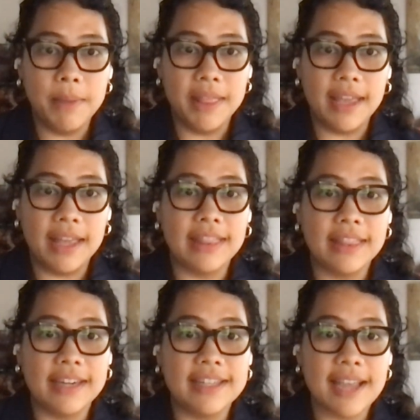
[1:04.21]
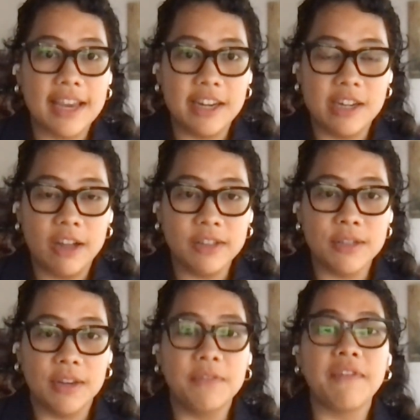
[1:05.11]
But then they decided not
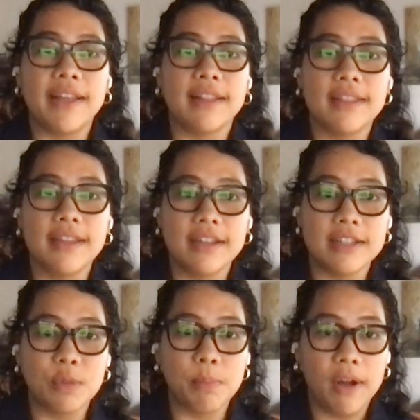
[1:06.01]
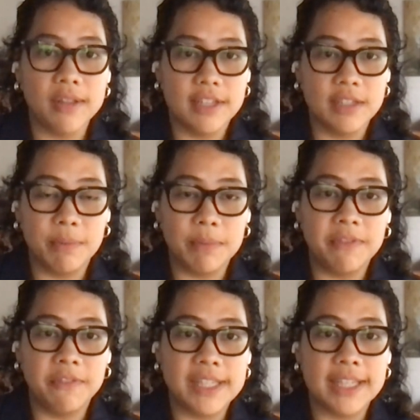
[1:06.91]
to invite the supporters from
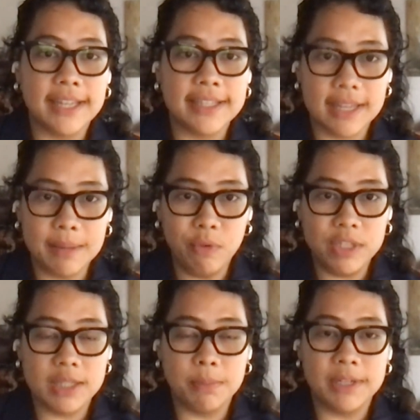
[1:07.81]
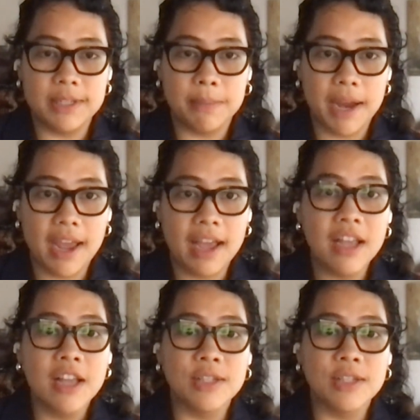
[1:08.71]
the visiting team, which is Persebaya.